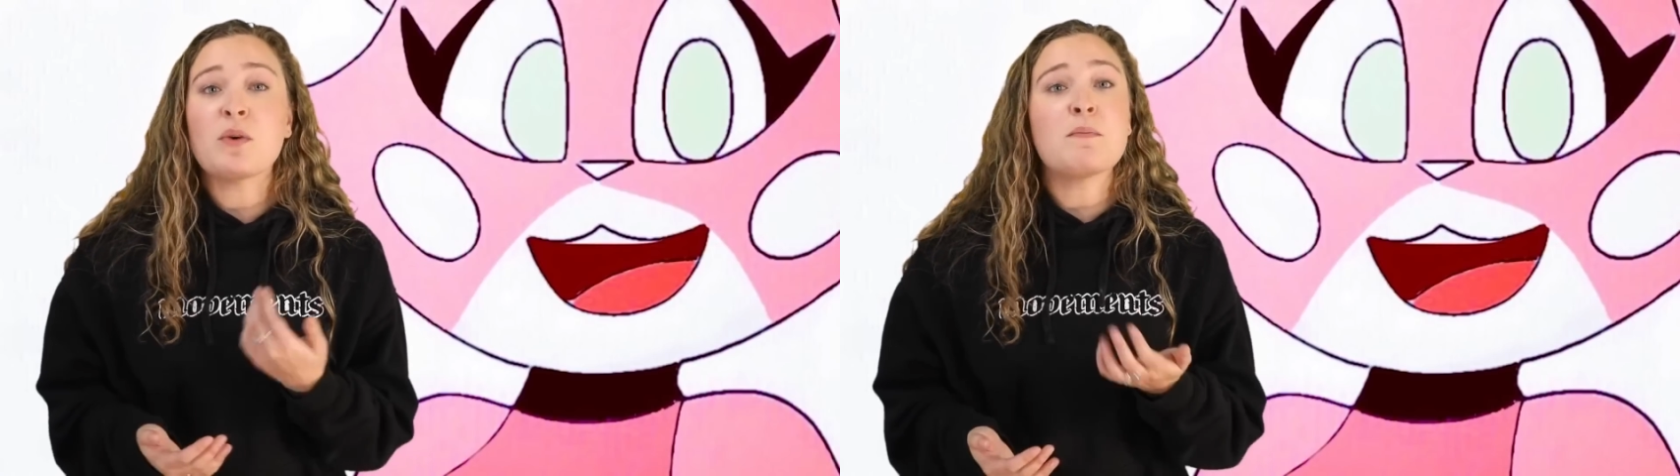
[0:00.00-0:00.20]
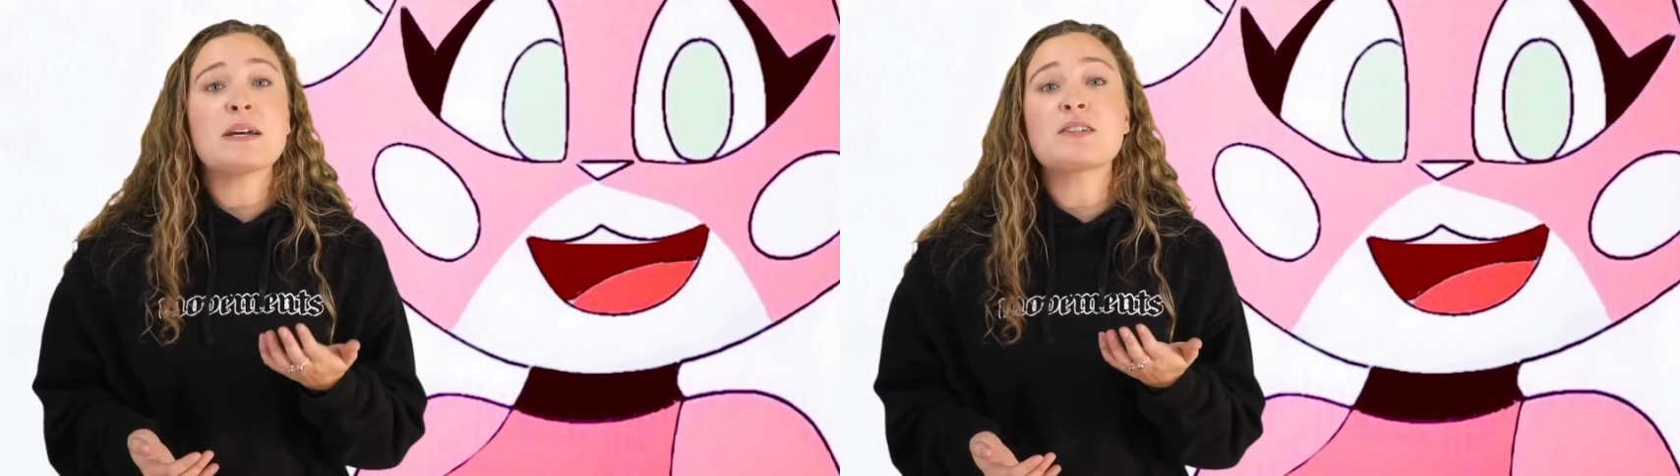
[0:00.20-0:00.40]

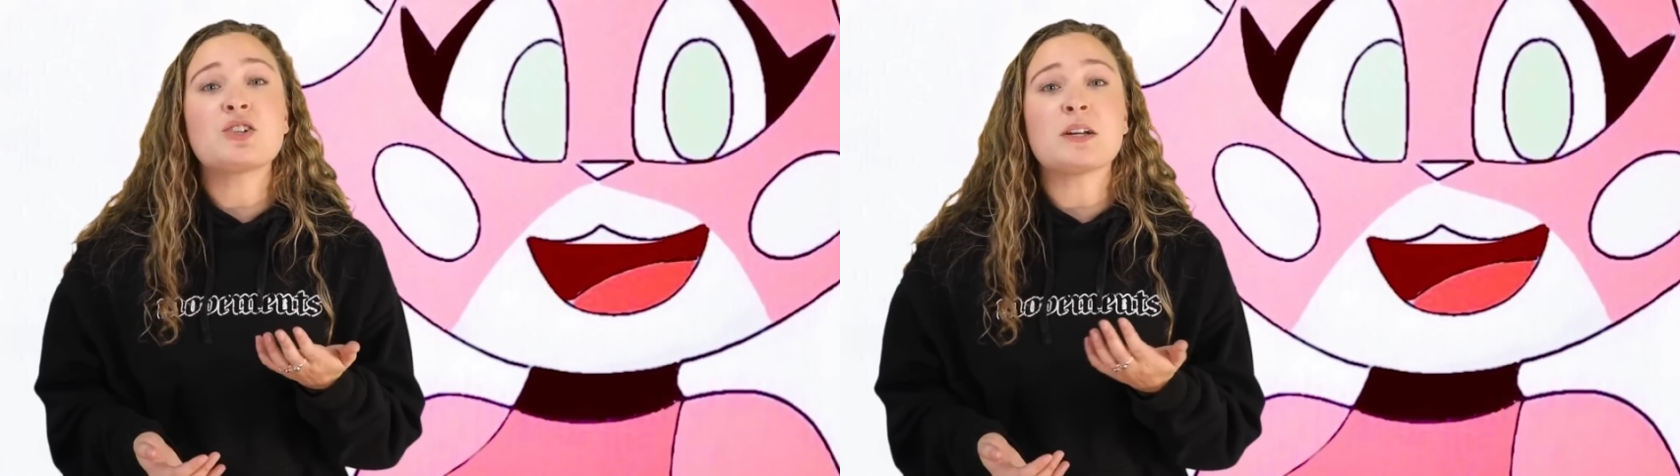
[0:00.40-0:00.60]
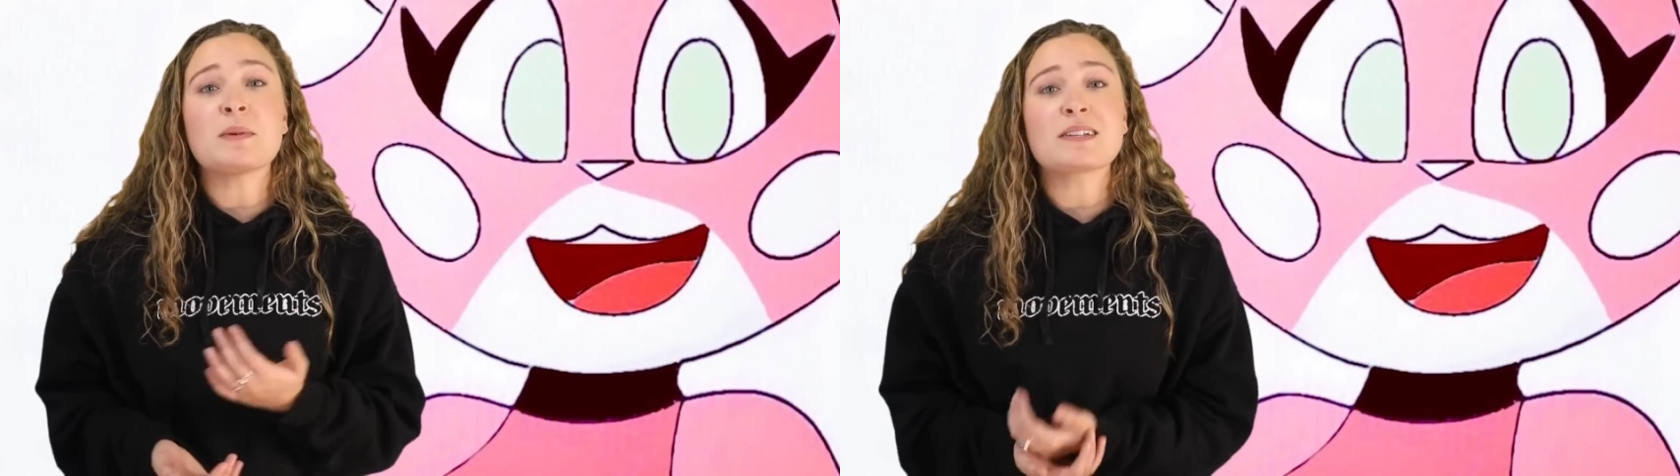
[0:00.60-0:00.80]
we miss
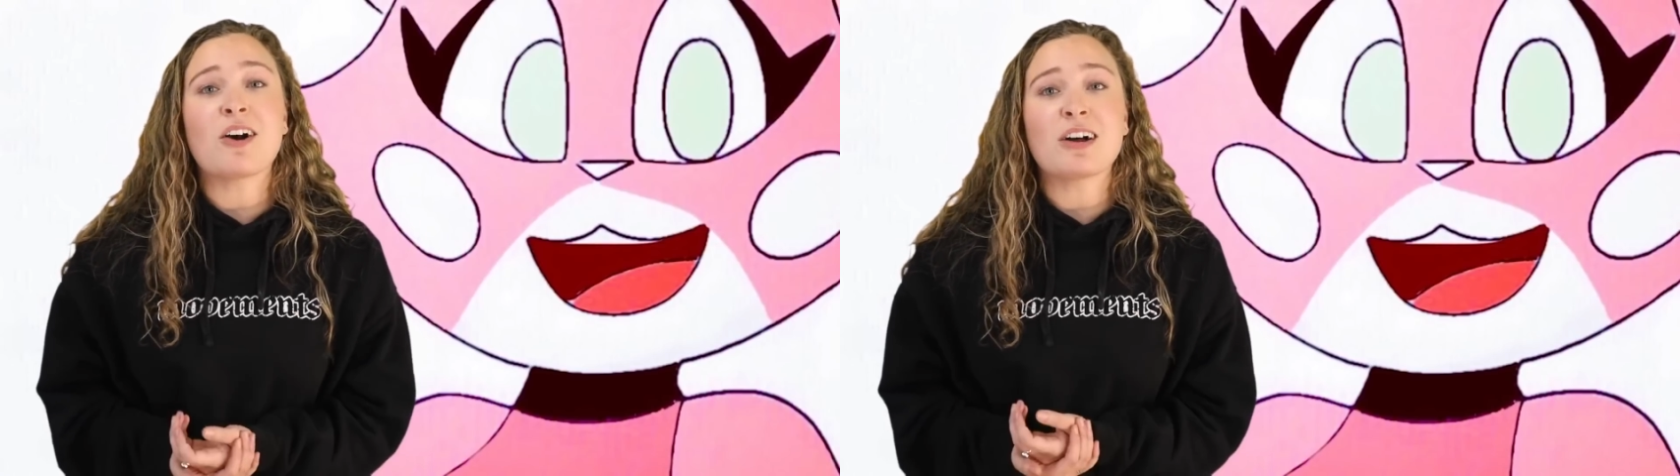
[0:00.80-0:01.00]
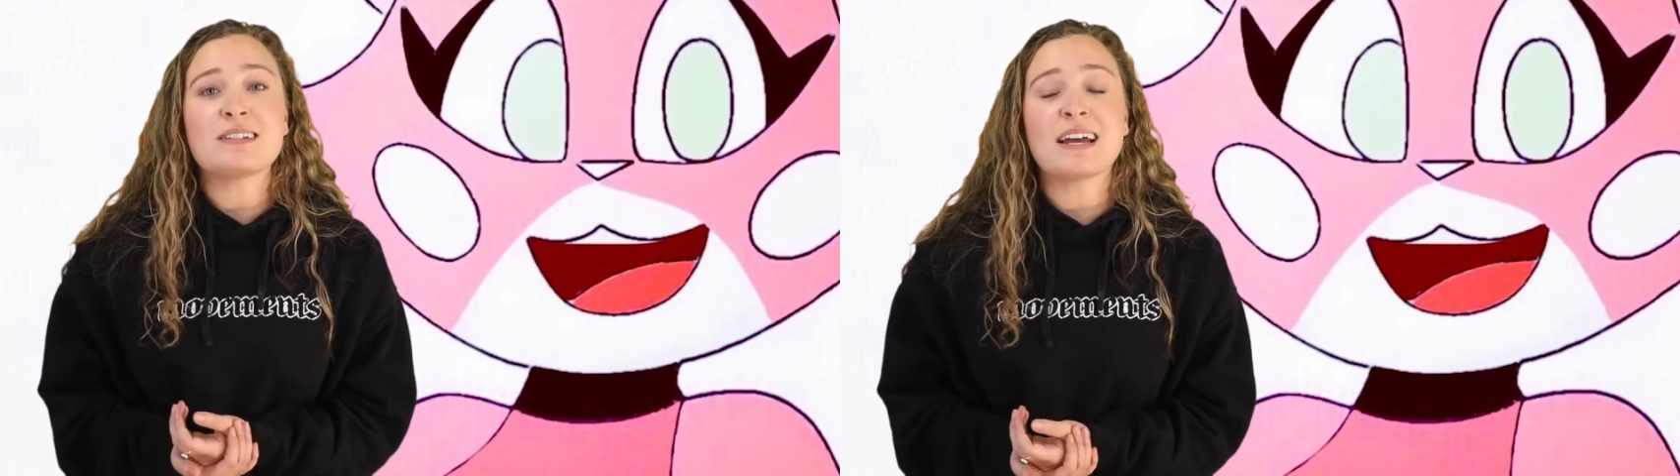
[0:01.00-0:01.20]
Shima's
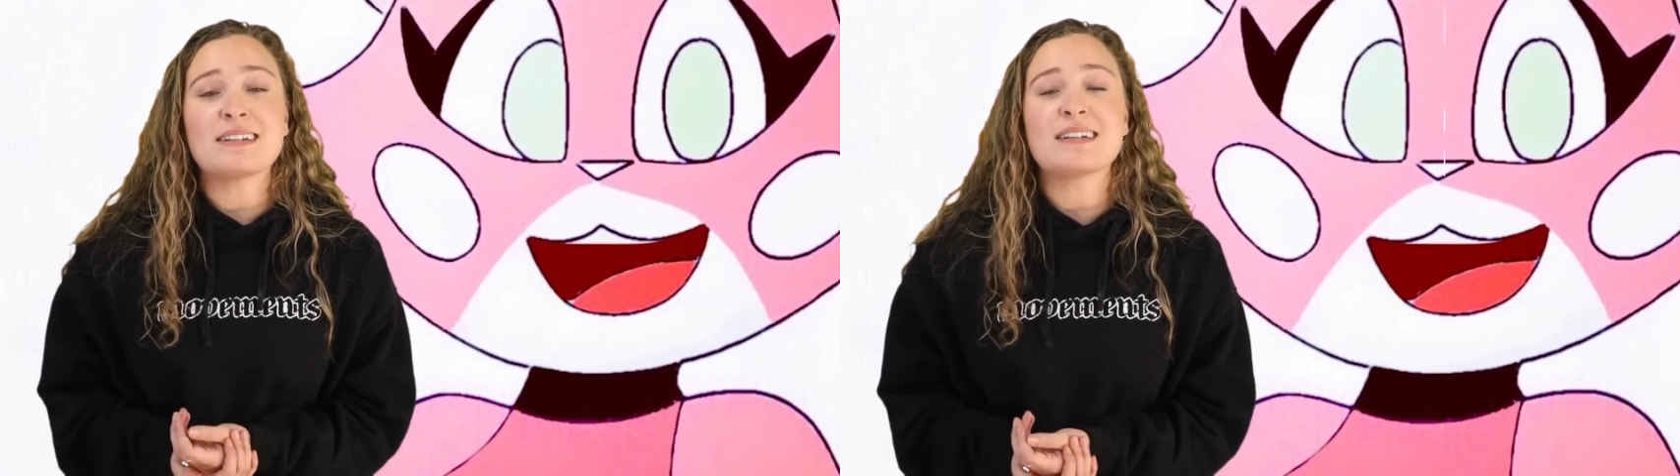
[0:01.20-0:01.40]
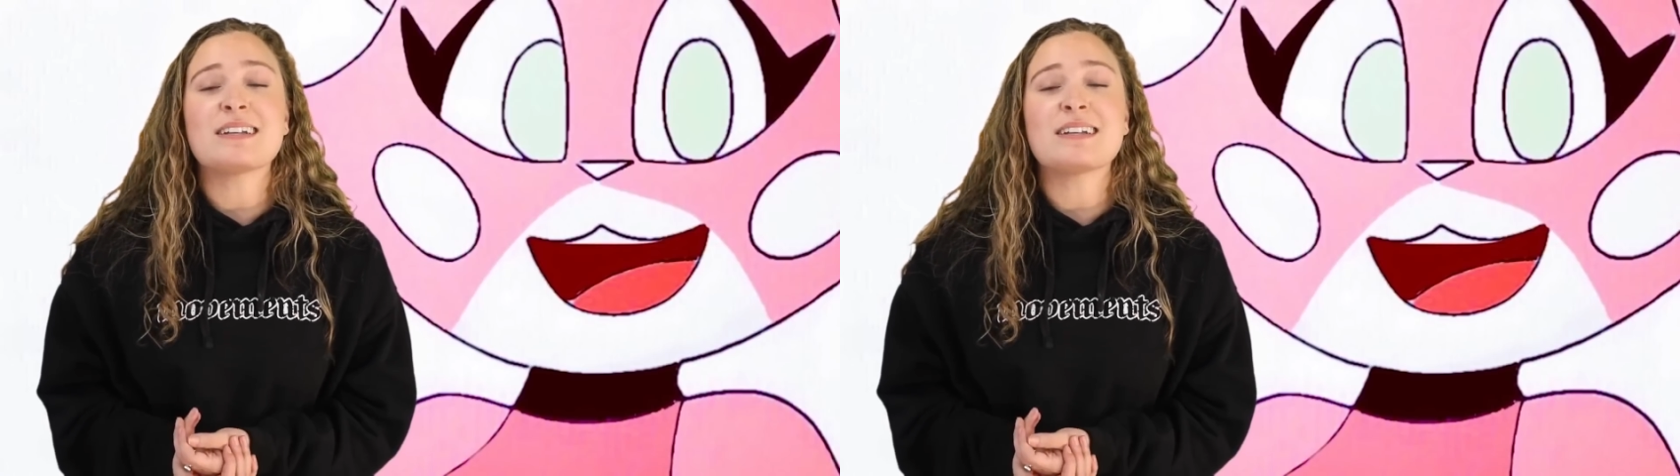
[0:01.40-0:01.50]
content,